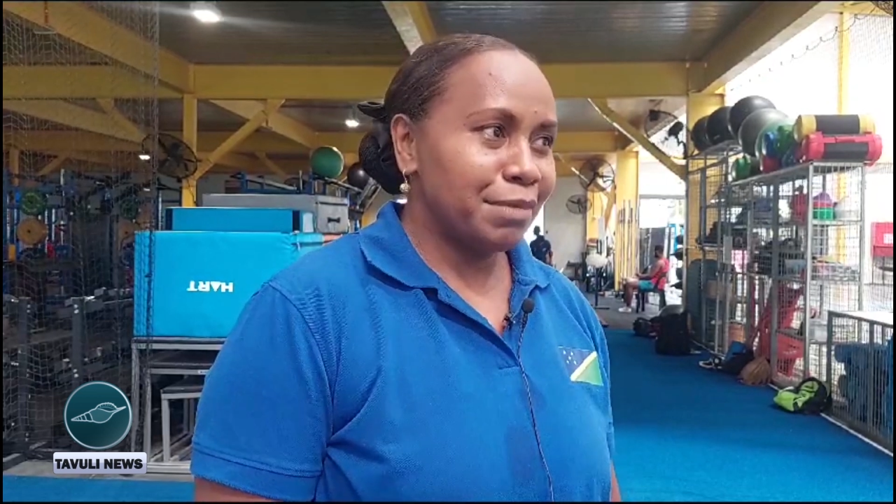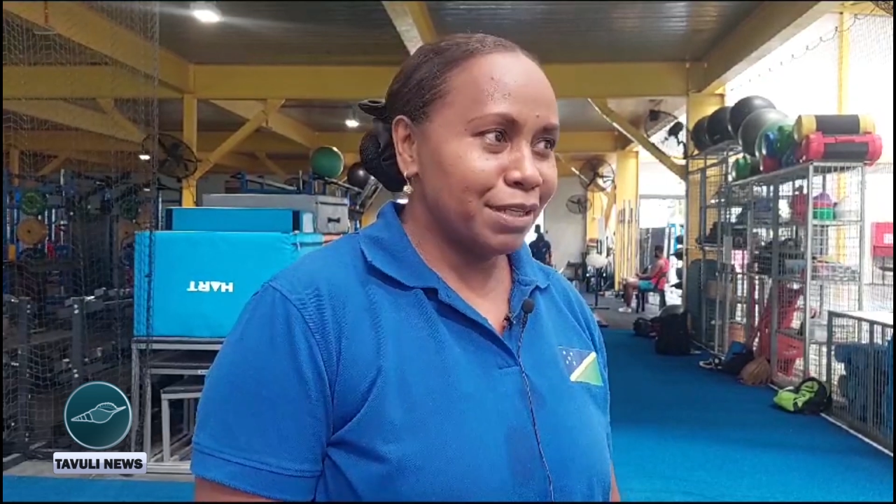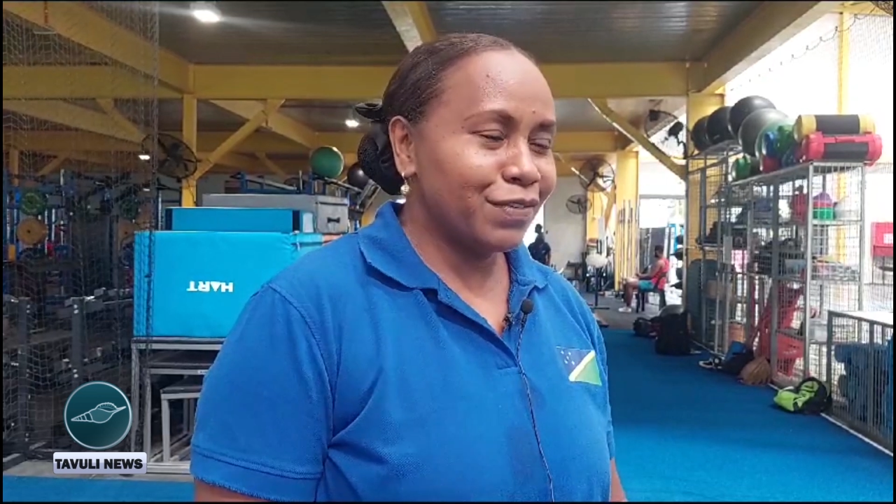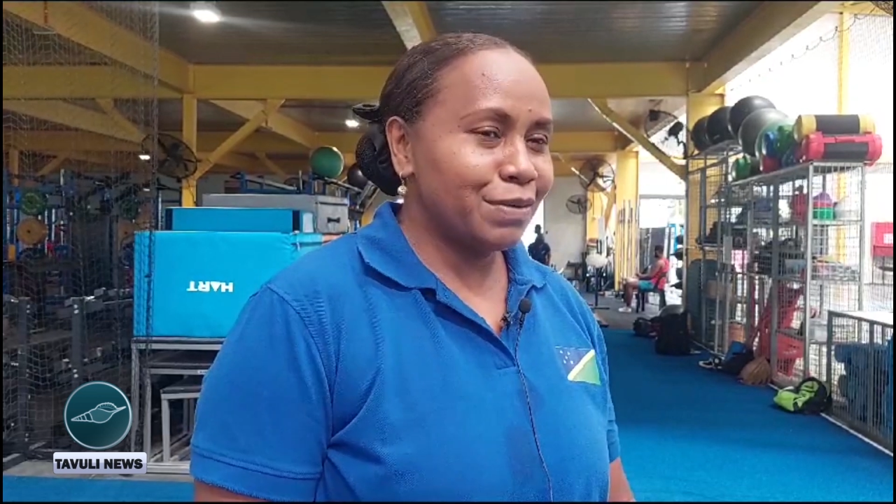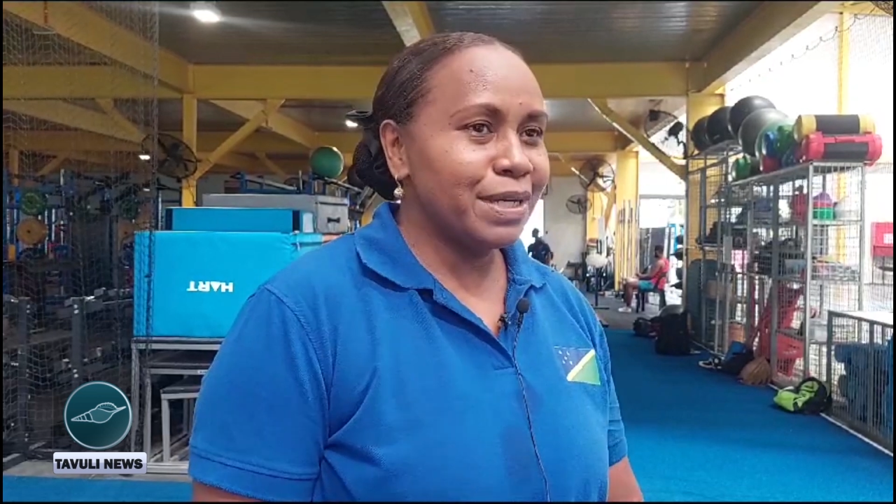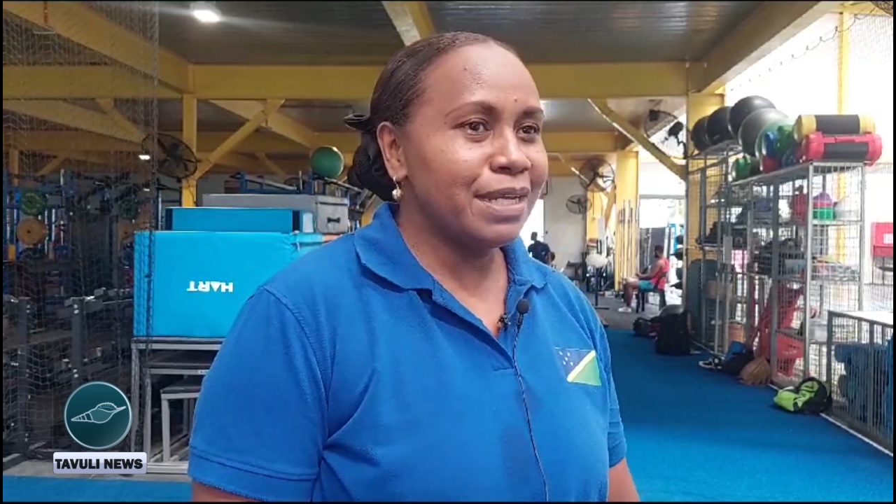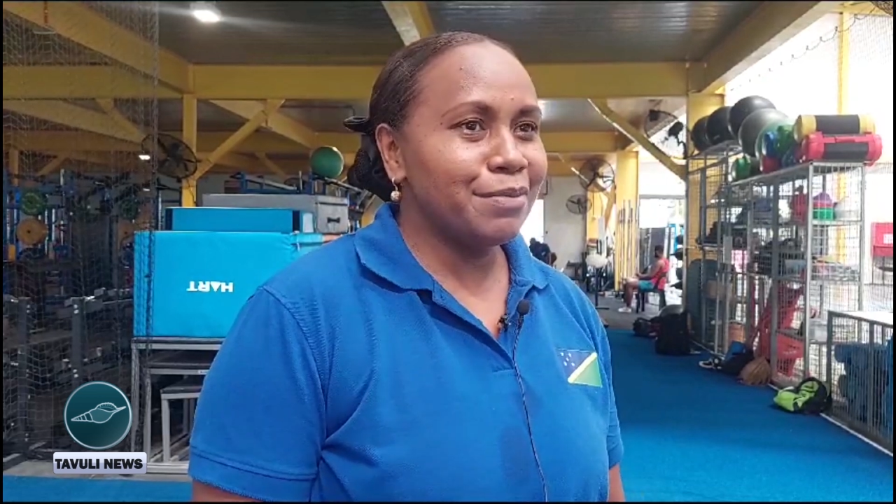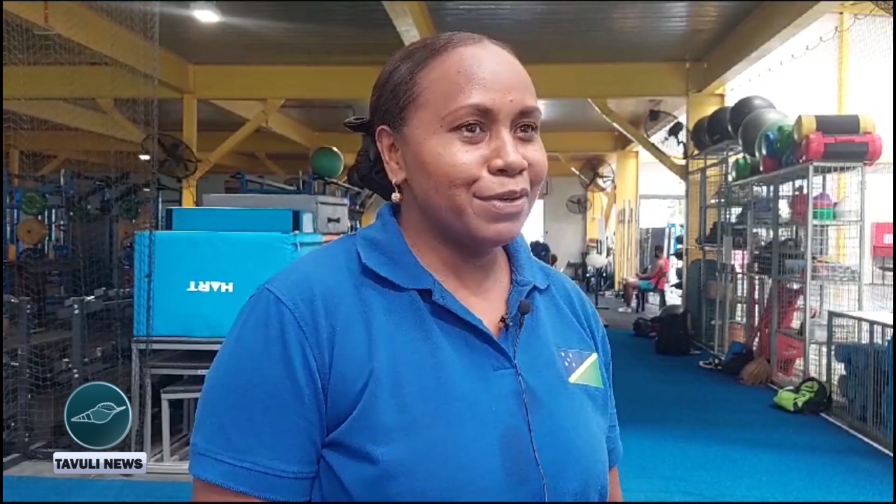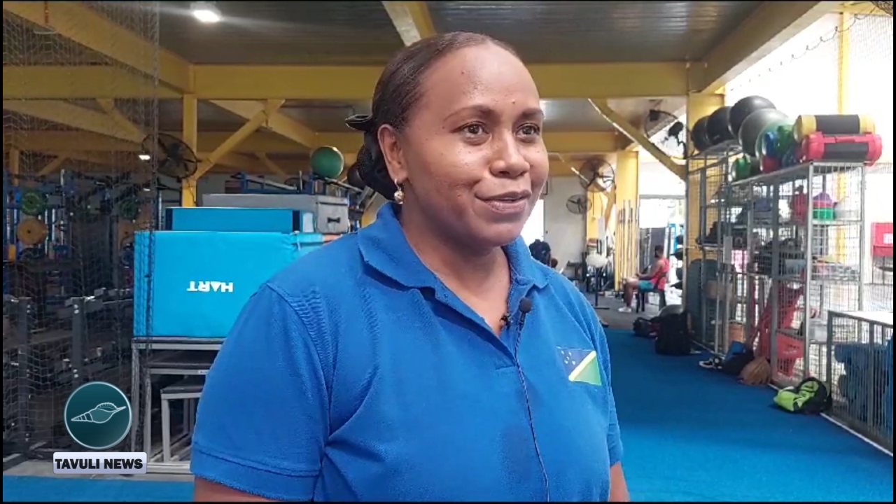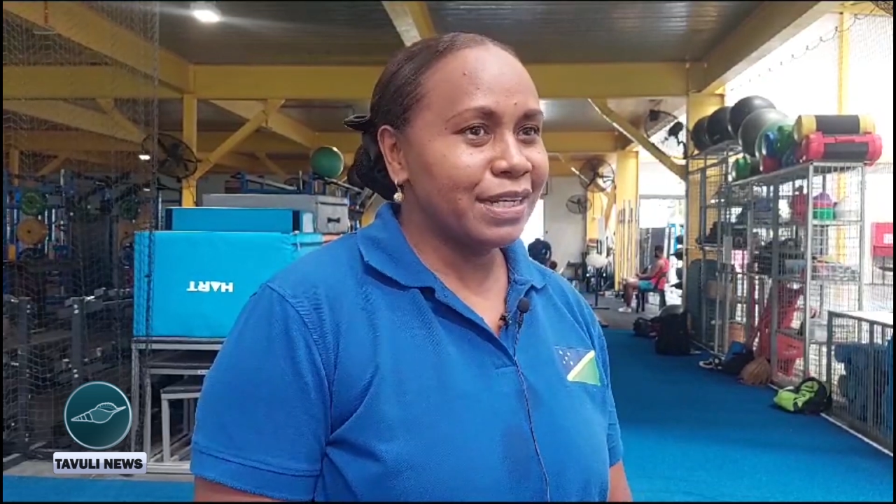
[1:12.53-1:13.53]
But Freeman
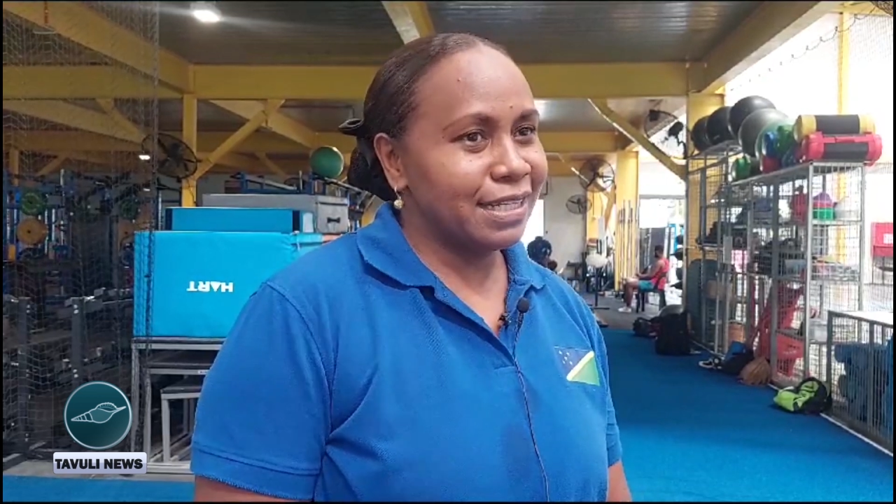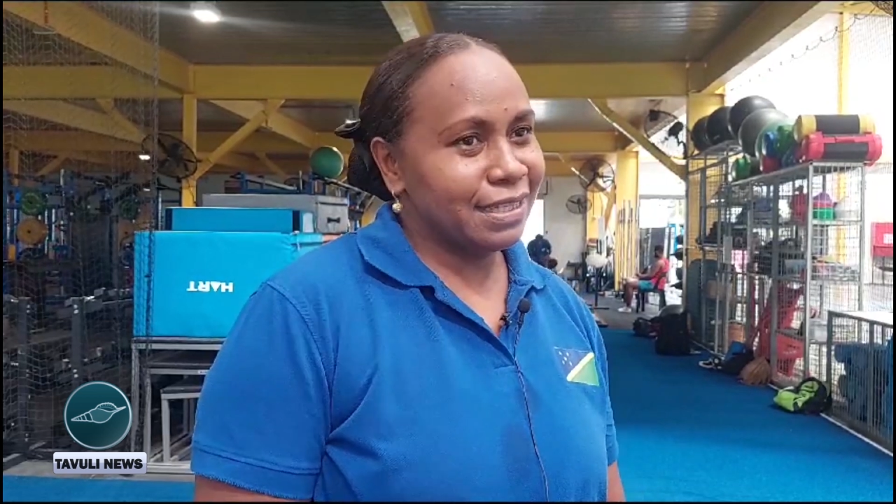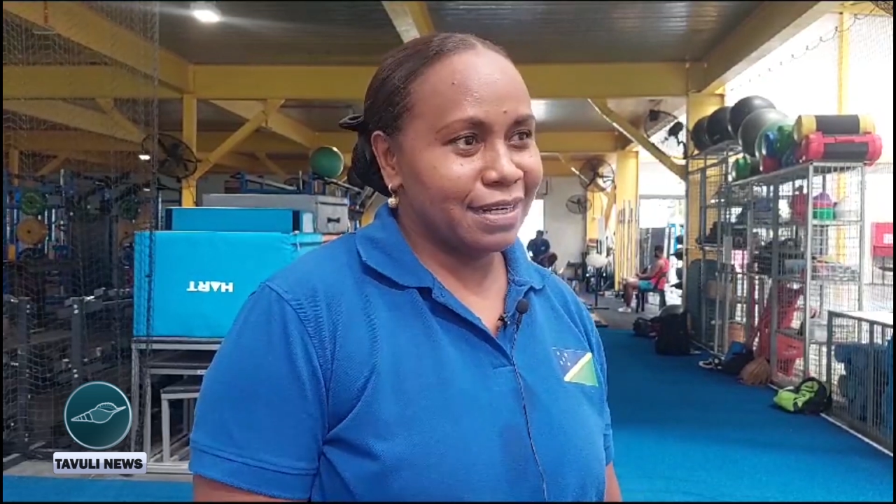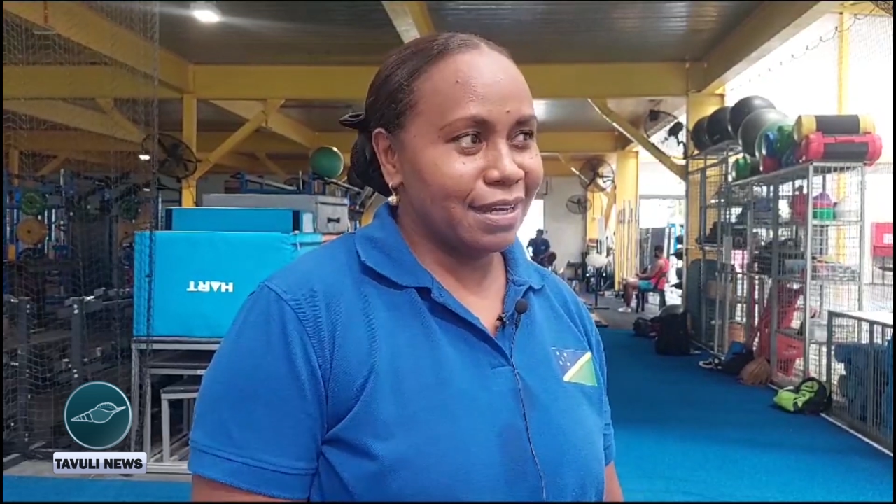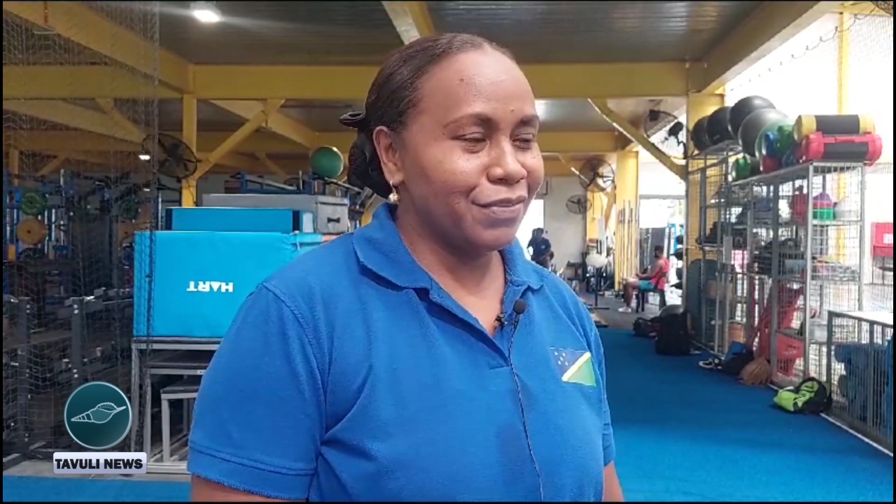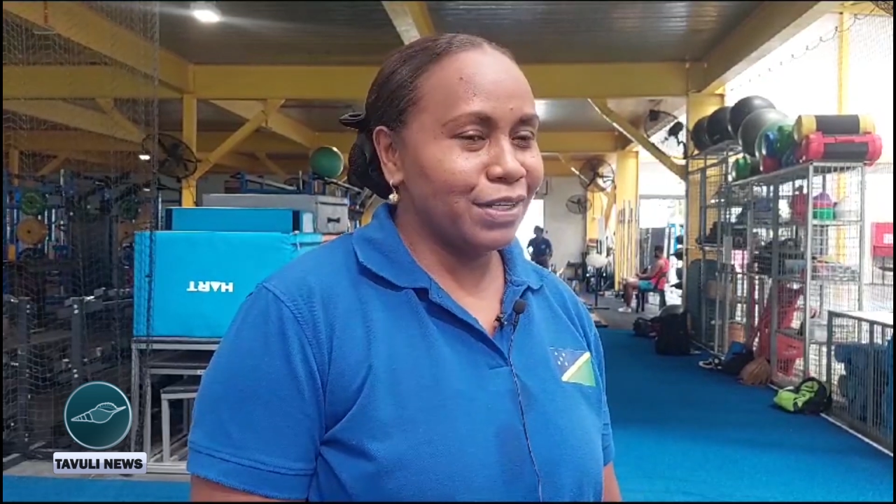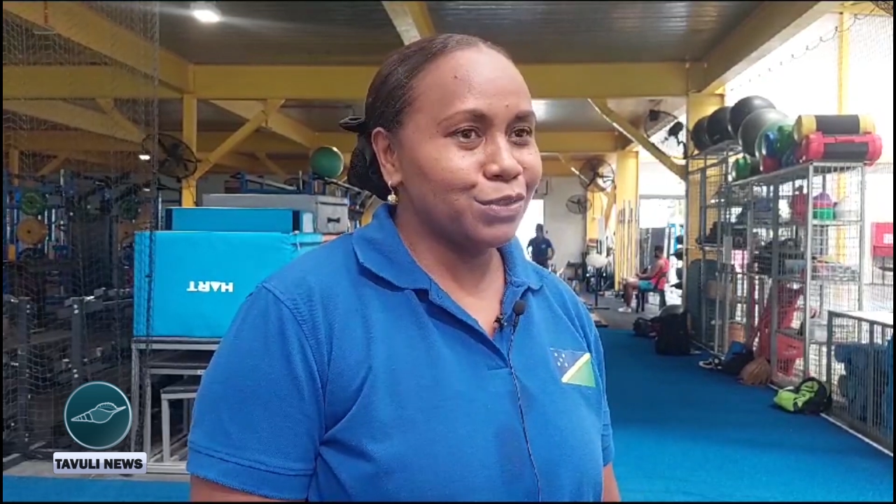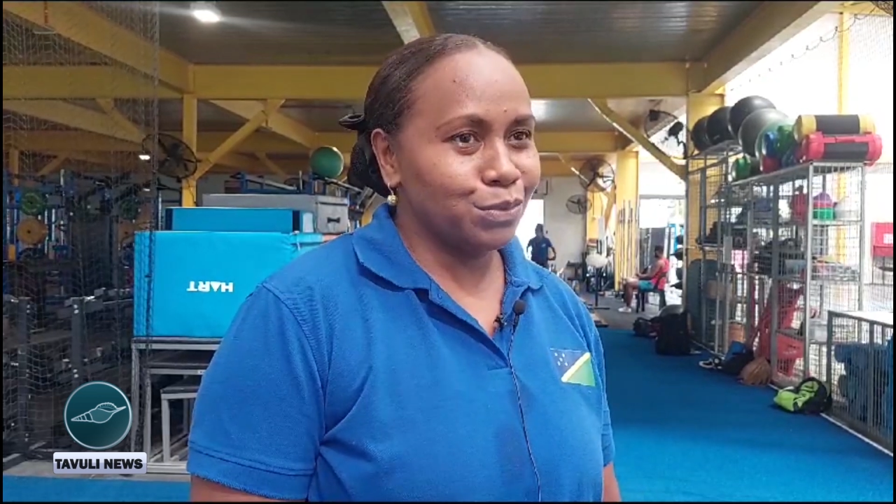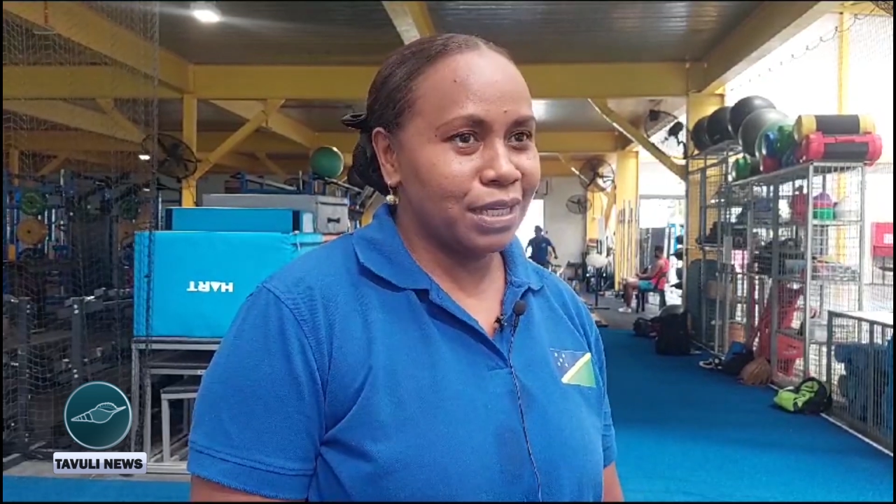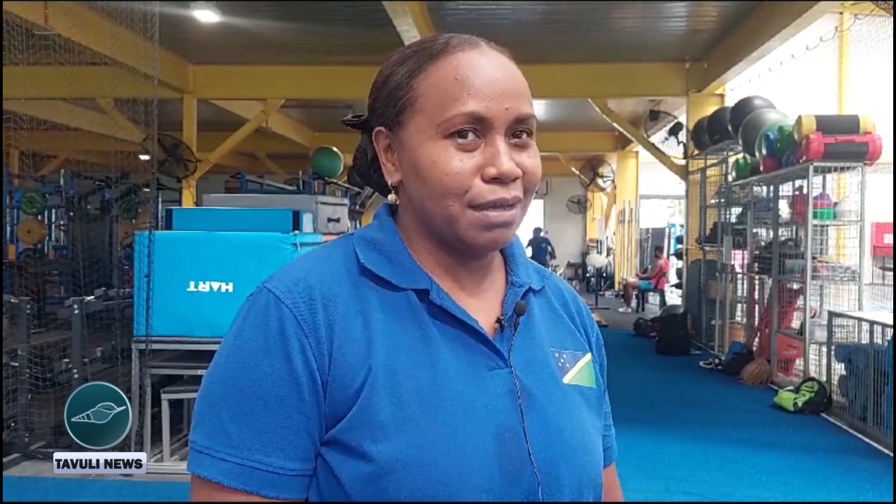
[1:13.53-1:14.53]
have already traveled
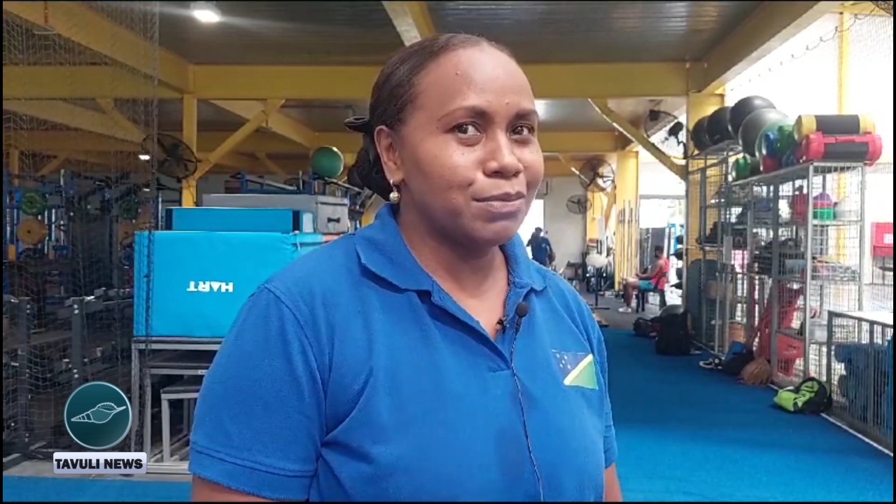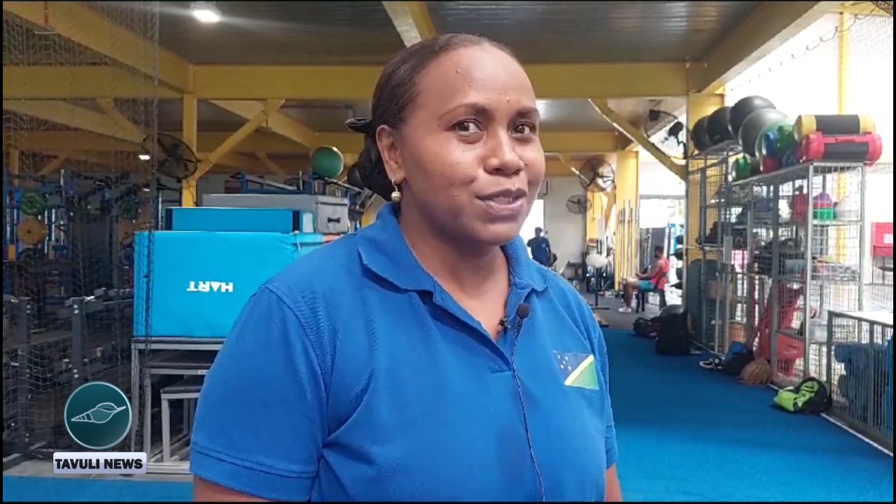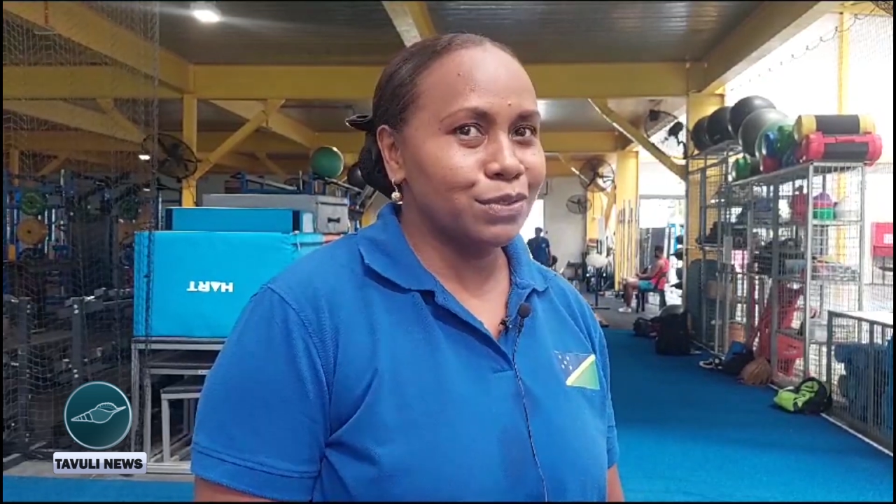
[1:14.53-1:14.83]
two times,